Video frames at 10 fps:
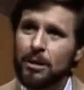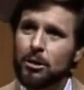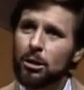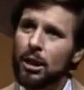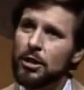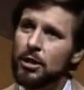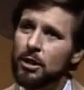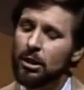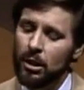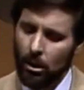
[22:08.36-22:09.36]
to listen
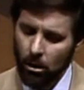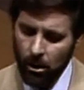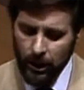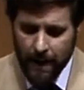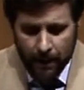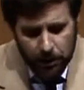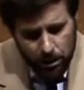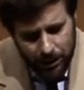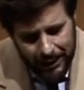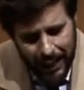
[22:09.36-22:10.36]
to the Lord,
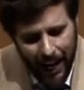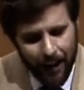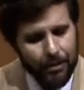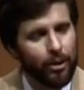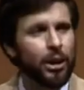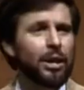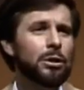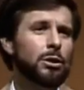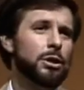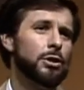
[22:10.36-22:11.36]
together
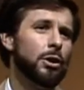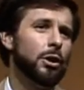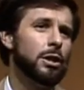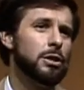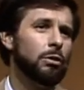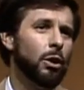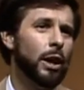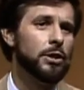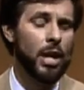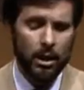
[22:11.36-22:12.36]
to discern His voice,